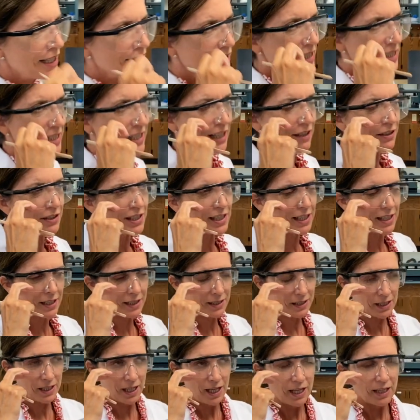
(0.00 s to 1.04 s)

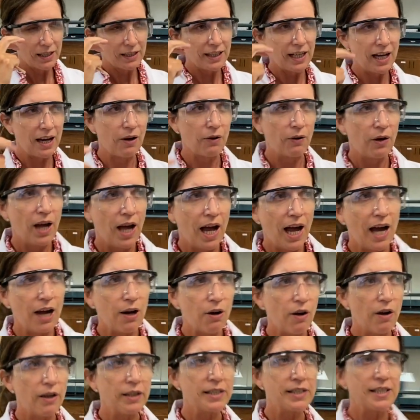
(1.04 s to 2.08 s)
Celsius. Now, how
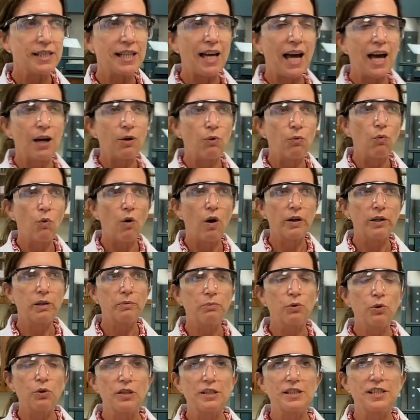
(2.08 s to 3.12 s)
hot is that? Water
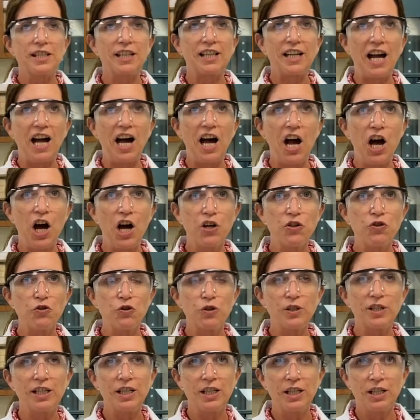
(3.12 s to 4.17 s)
boils at one
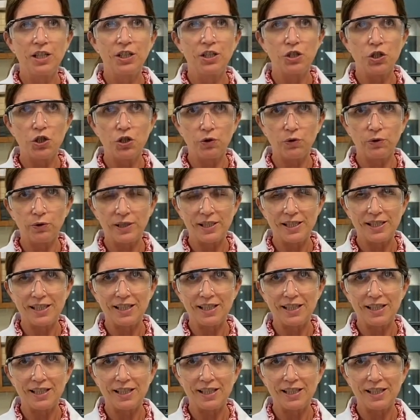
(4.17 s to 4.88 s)
hundred degrees